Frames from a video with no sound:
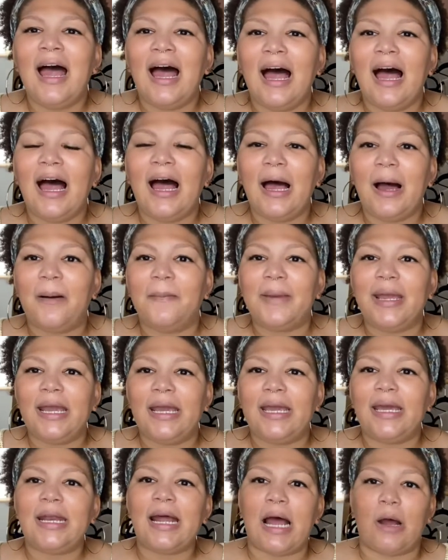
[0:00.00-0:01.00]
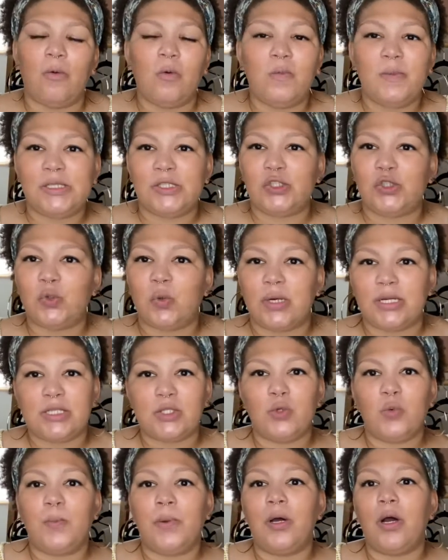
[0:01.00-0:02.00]
And I will be sure
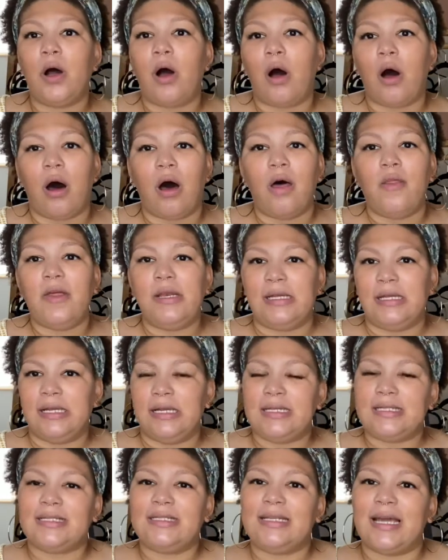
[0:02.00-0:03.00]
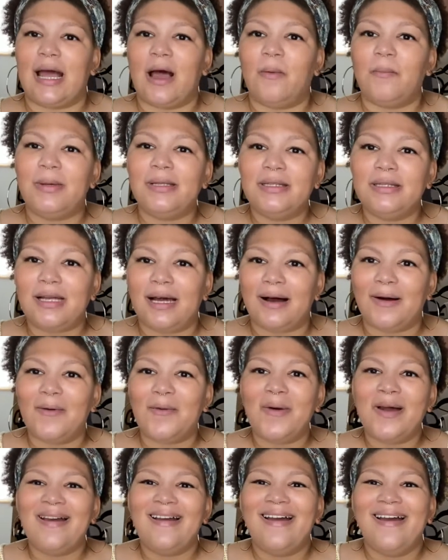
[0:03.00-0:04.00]
to put all the links down
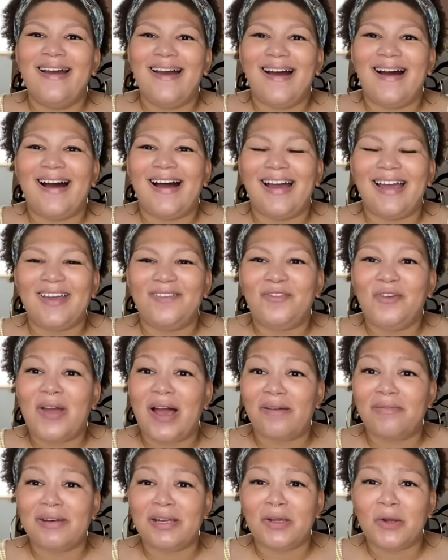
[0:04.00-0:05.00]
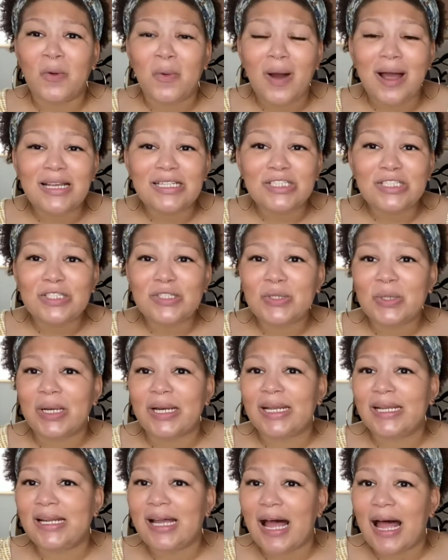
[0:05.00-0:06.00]
below. If you have any questions or
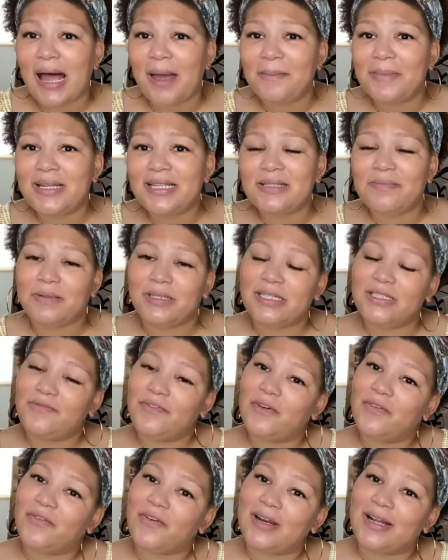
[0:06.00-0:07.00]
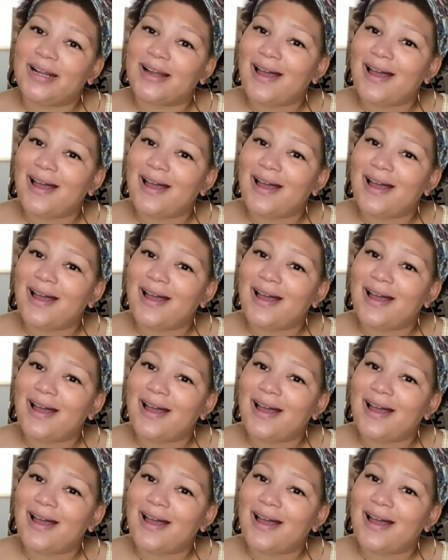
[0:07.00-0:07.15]
any comments, please feel free to